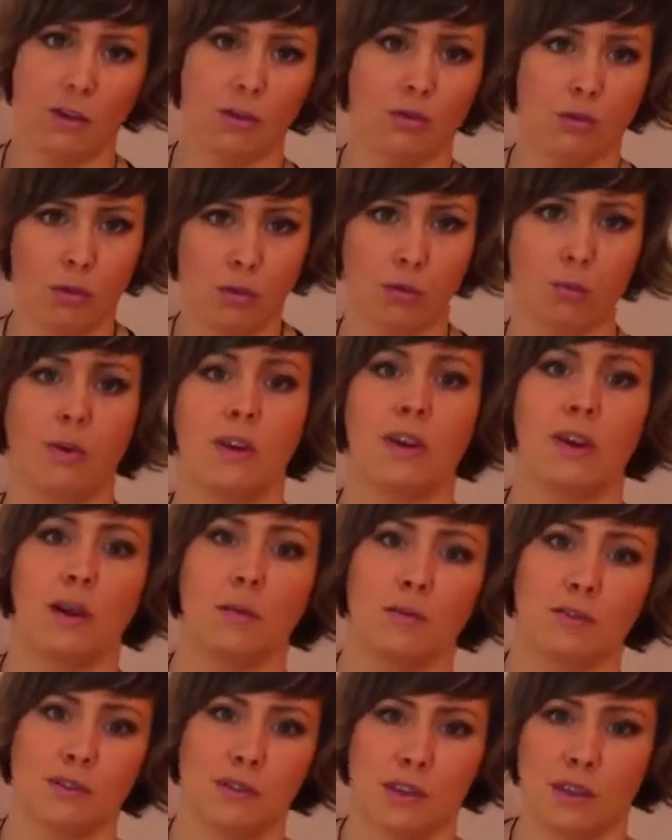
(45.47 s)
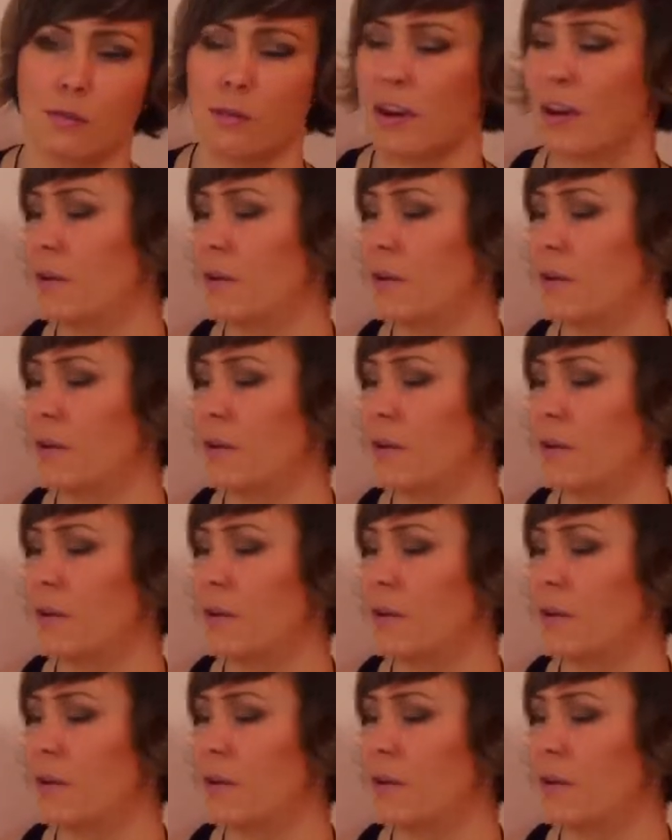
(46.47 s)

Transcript: and you throw the pee diapers in the